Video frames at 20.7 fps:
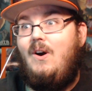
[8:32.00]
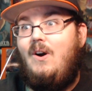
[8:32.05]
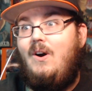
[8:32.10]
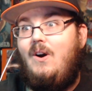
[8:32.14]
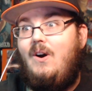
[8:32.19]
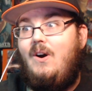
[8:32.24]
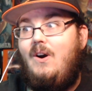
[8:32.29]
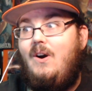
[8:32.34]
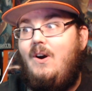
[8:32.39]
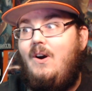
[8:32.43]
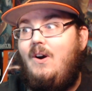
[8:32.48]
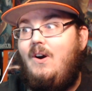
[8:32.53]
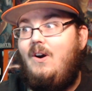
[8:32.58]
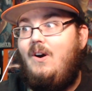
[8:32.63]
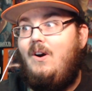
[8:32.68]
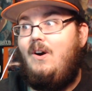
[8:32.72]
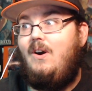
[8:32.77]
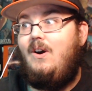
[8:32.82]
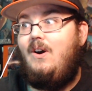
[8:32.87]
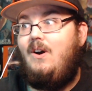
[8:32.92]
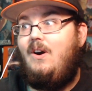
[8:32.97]

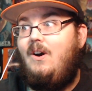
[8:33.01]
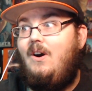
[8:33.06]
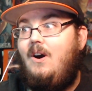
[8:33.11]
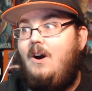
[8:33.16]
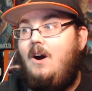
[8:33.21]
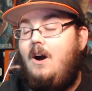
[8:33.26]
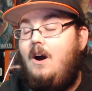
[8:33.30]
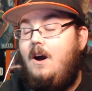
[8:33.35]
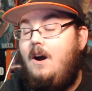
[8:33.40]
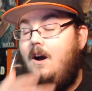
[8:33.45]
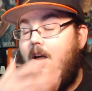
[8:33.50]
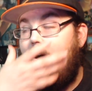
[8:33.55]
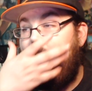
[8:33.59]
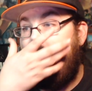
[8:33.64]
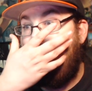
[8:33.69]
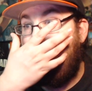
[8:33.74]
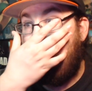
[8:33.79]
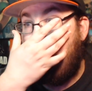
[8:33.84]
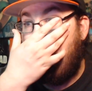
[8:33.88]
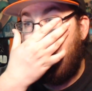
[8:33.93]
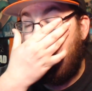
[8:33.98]

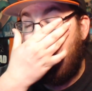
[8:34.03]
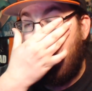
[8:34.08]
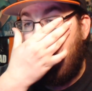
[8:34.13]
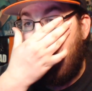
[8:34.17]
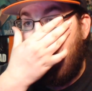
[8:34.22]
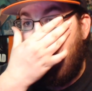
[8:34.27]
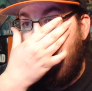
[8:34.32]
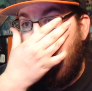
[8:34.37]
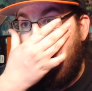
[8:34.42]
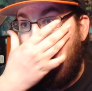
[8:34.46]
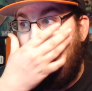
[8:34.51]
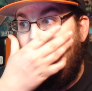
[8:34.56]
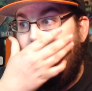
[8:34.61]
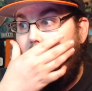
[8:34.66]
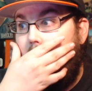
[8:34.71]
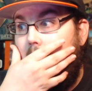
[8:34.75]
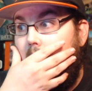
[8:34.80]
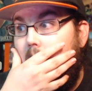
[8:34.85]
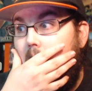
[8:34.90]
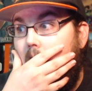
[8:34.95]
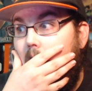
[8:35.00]

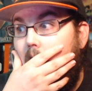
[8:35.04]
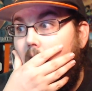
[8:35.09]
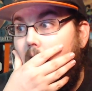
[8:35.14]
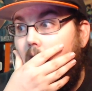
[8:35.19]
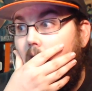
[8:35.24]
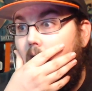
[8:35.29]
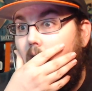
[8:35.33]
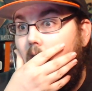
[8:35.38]
Nothing is said.